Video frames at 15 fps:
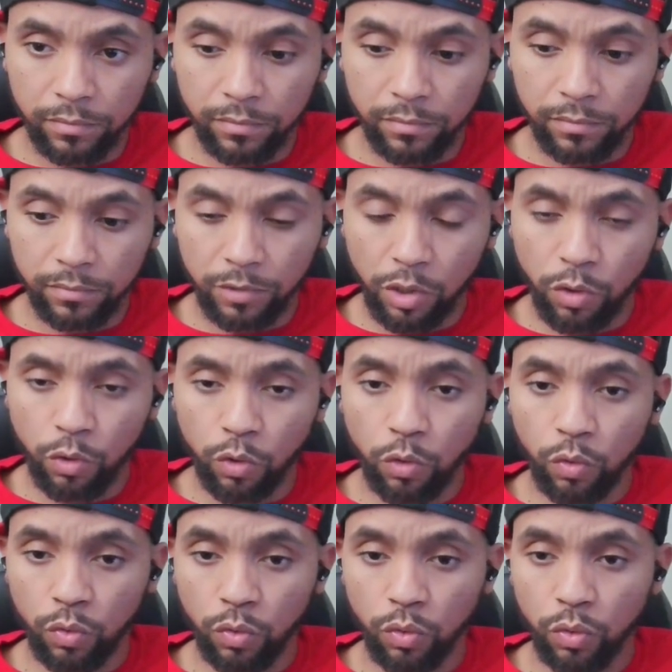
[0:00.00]
Ooh.
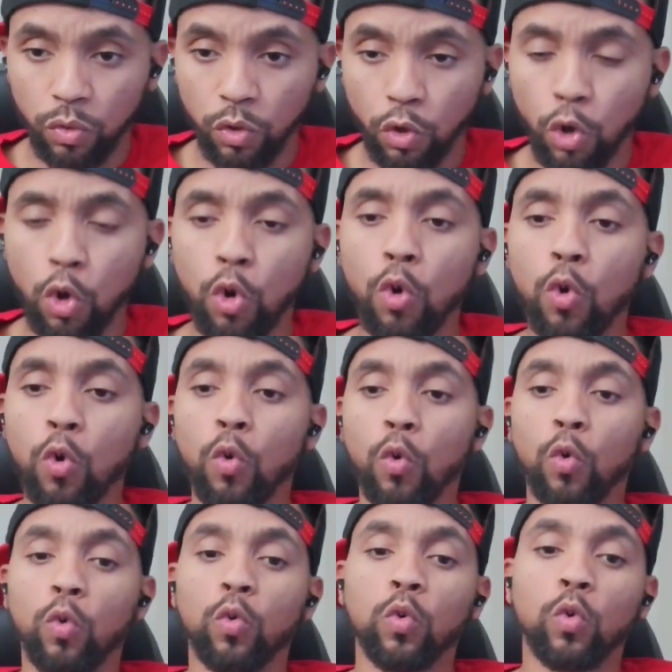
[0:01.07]

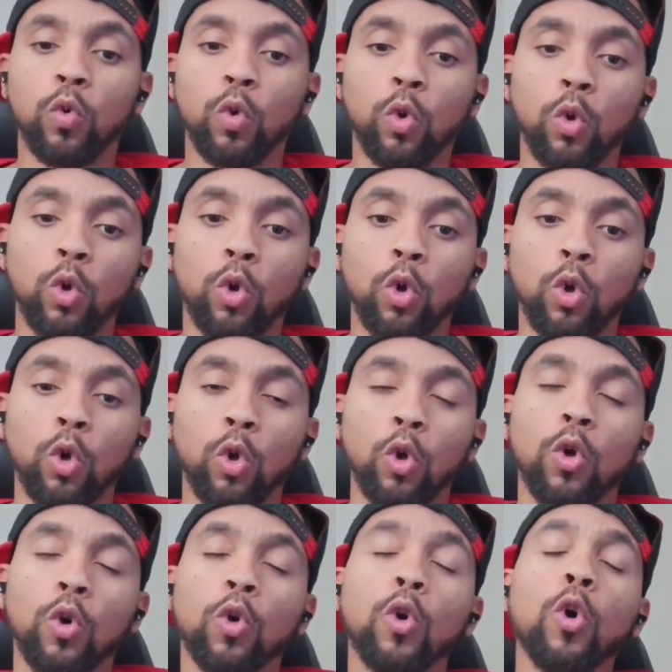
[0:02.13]
Ooh.
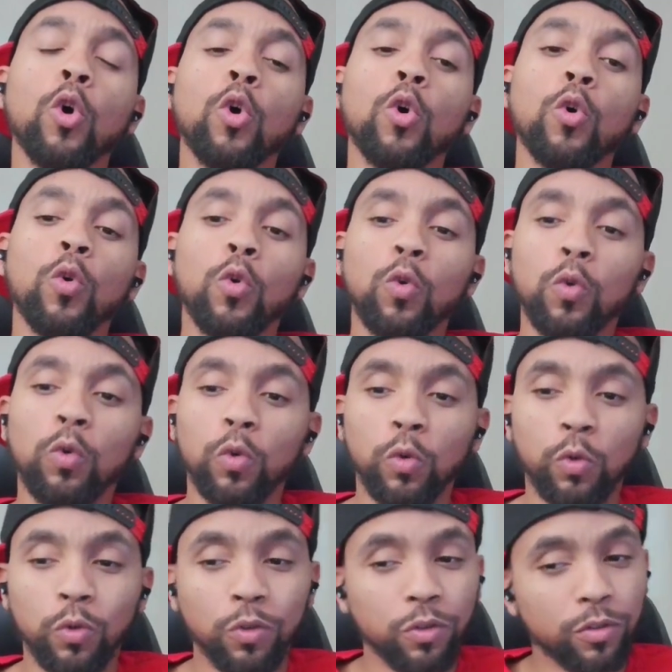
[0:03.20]

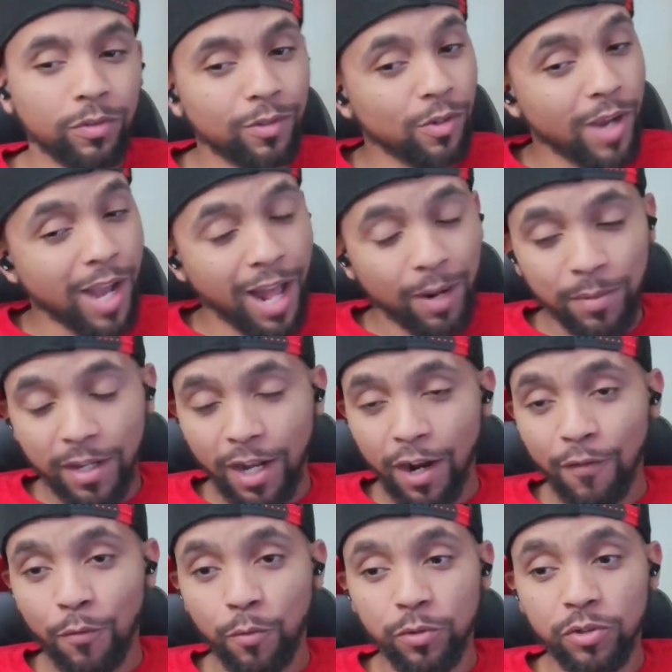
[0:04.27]
Ooh. You got to be careful
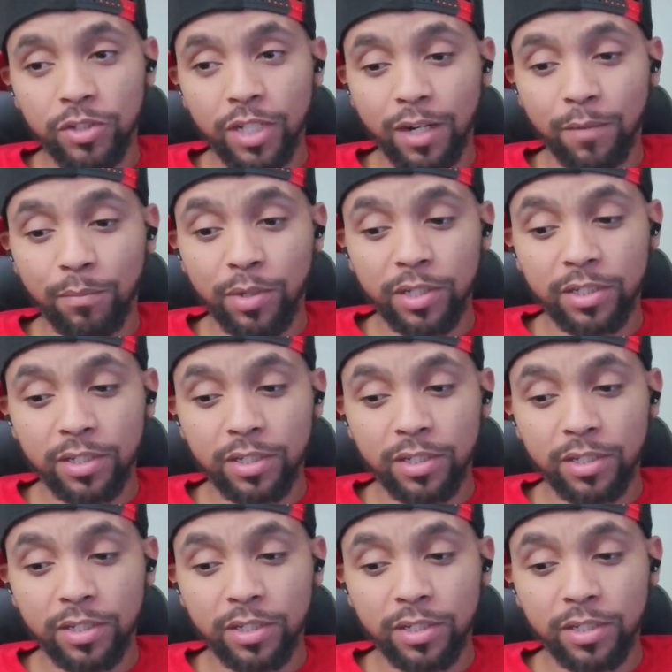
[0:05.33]
what you say to Butcher.